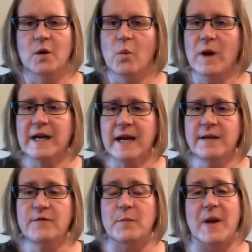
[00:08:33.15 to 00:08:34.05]
What kind
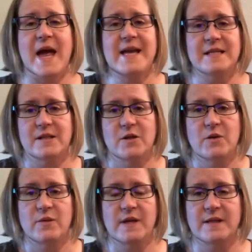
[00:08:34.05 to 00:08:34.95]
of pet do
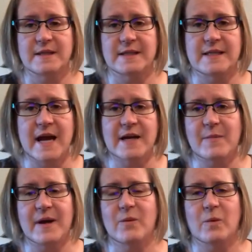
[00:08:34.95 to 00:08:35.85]
you think Zack
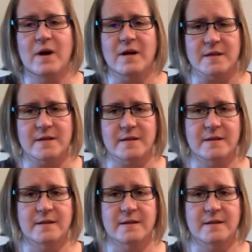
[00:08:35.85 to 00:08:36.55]
might want?